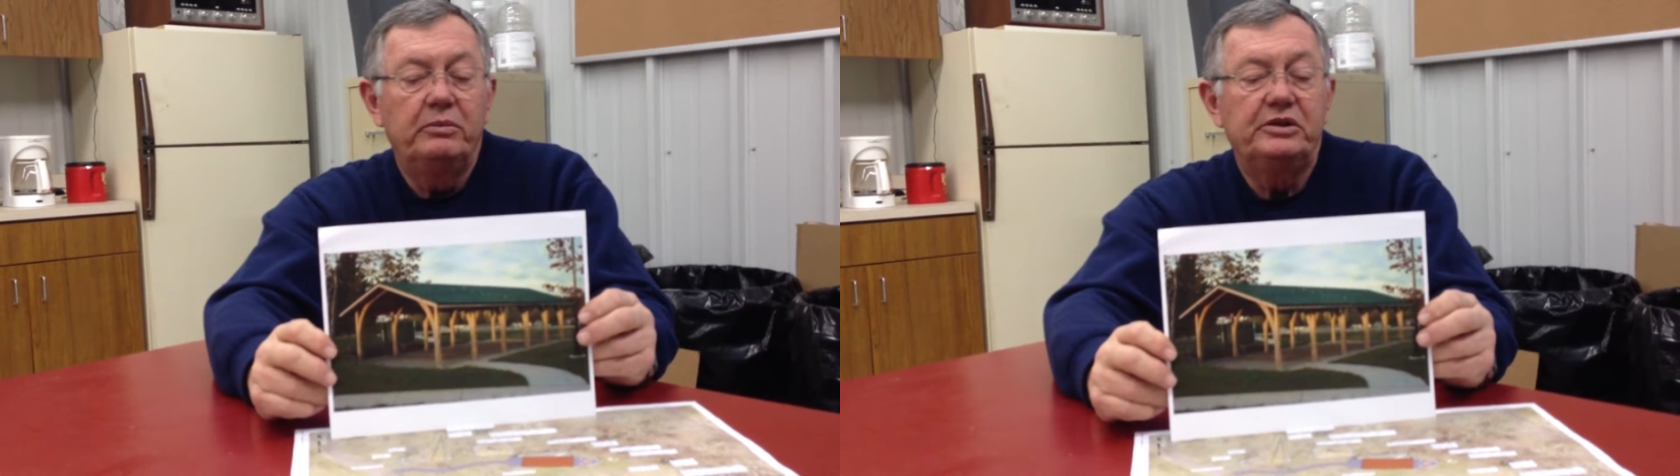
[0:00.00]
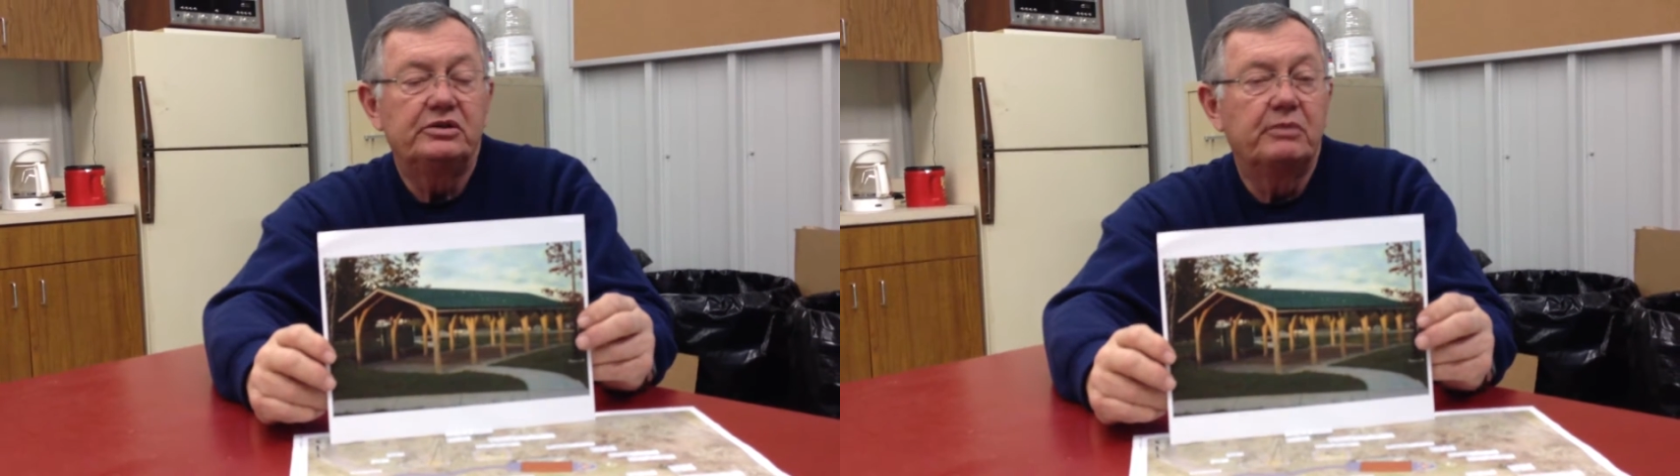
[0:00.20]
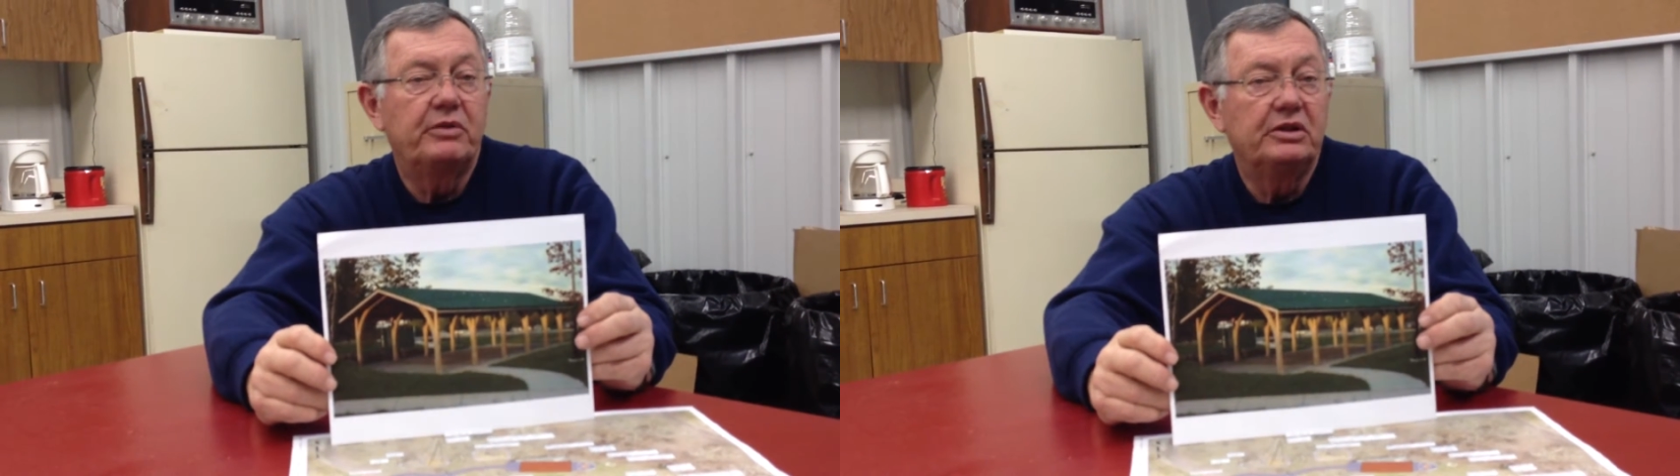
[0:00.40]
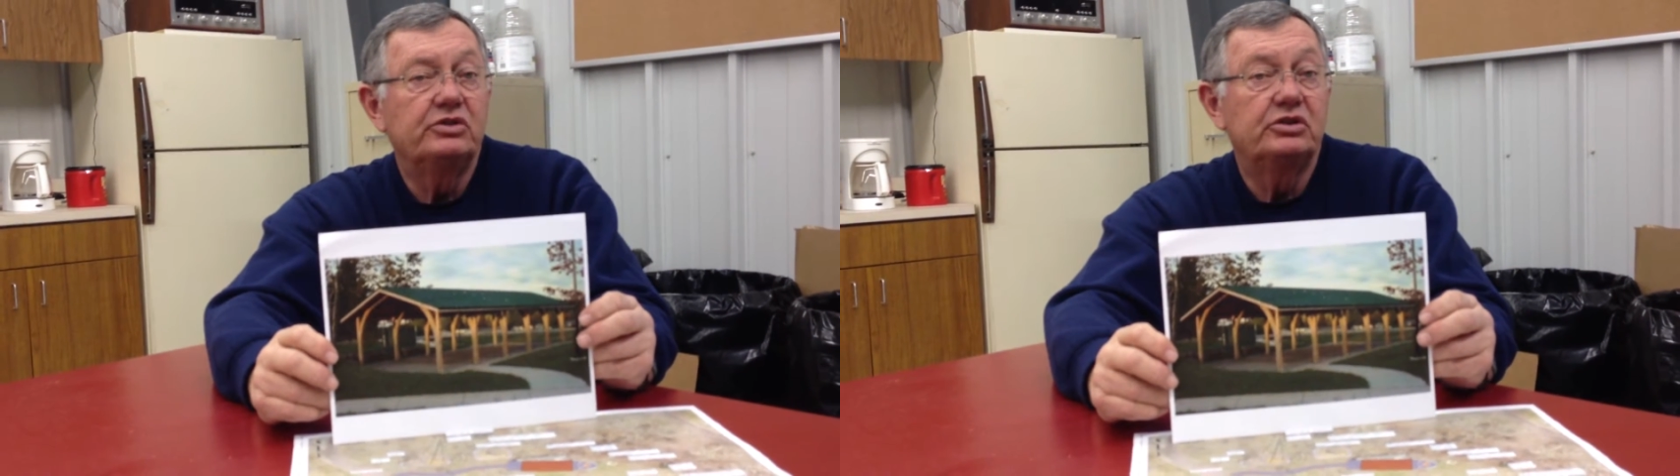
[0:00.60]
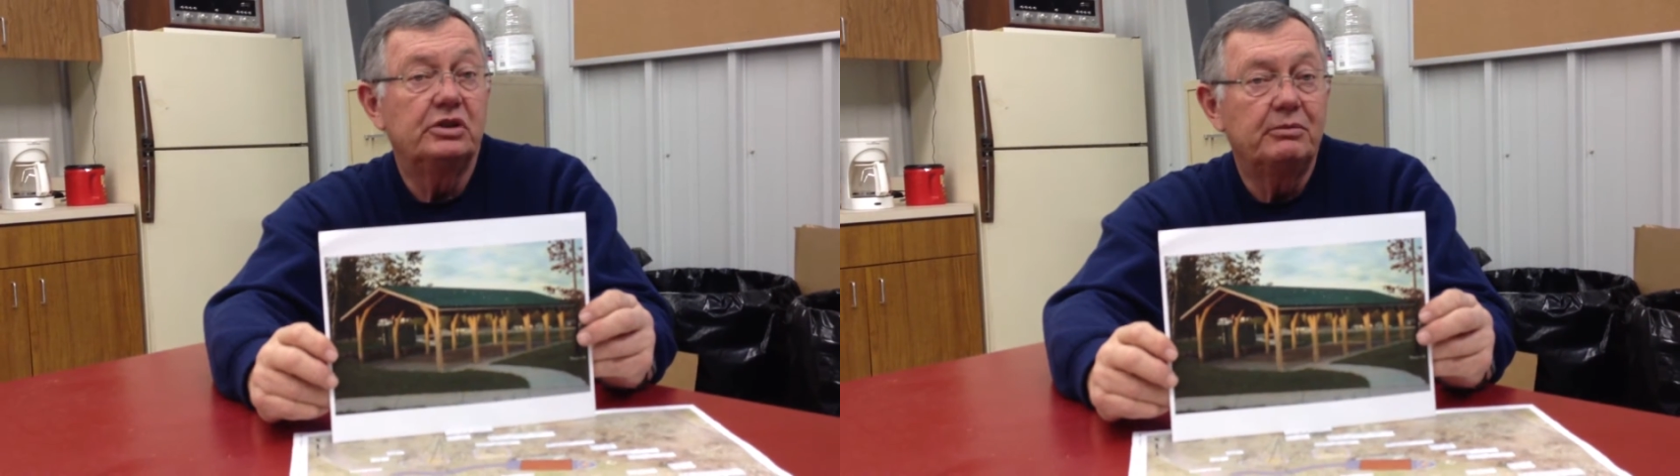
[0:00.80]
be something
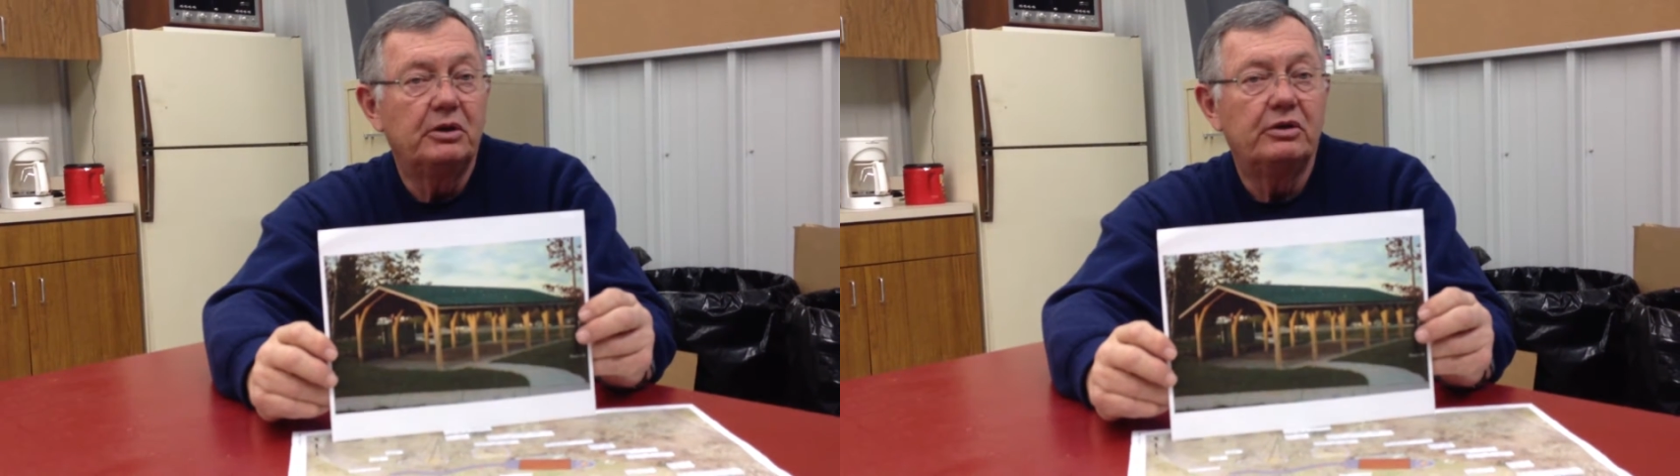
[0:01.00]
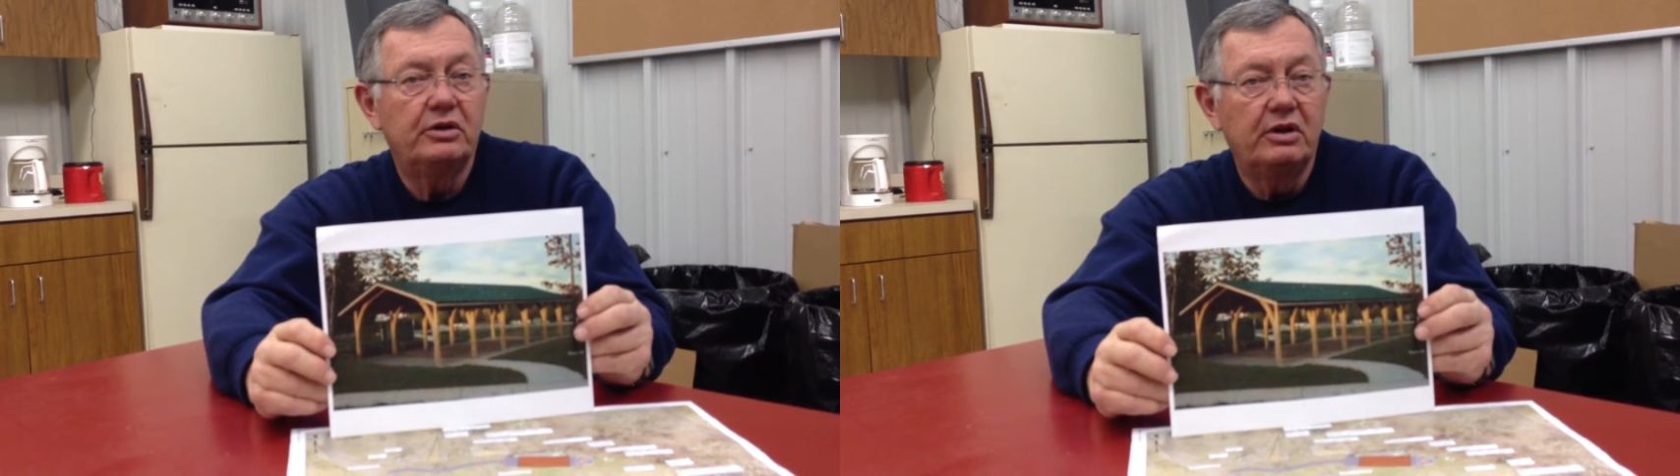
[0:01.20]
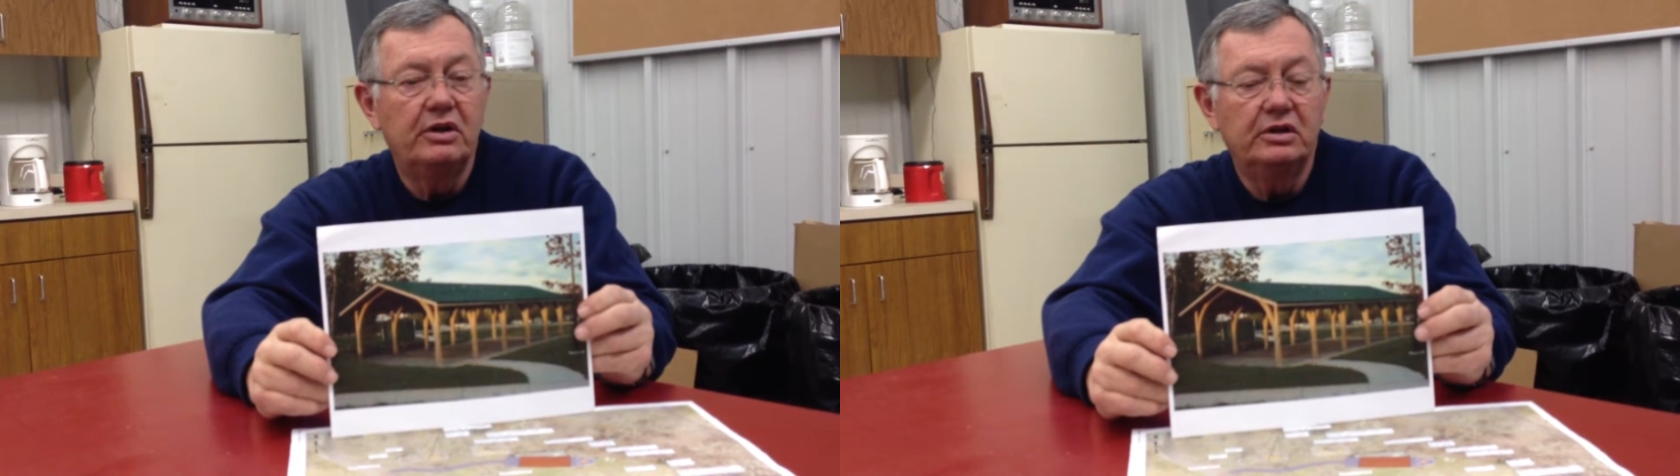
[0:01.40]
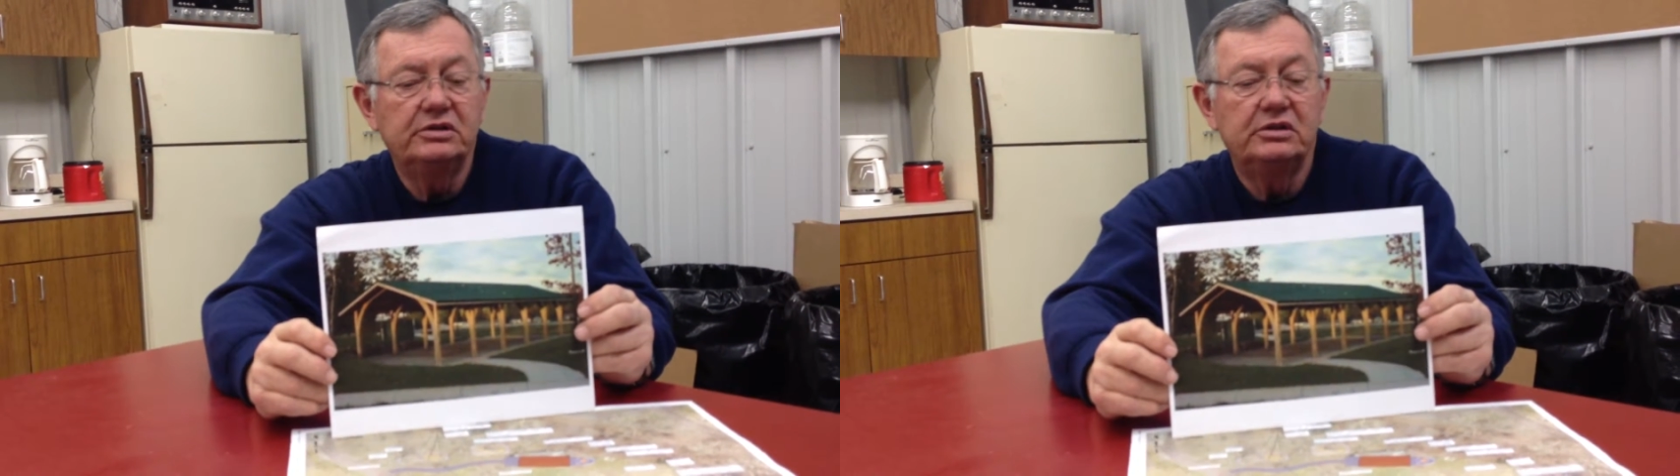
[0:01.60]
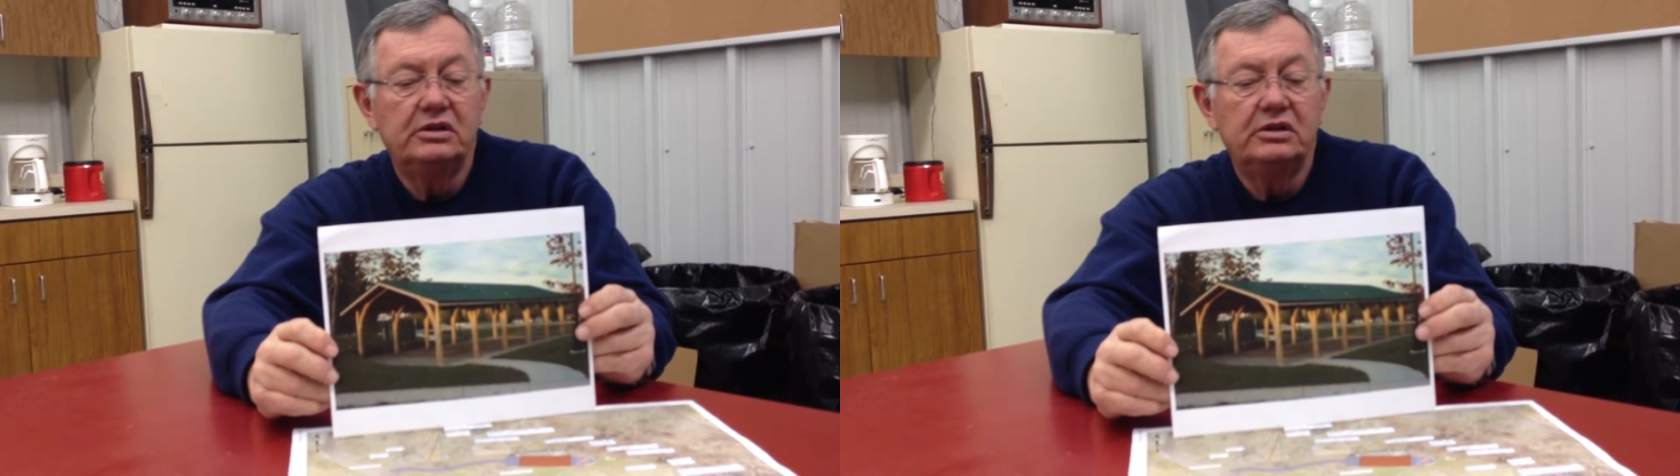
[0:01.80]
similar to this.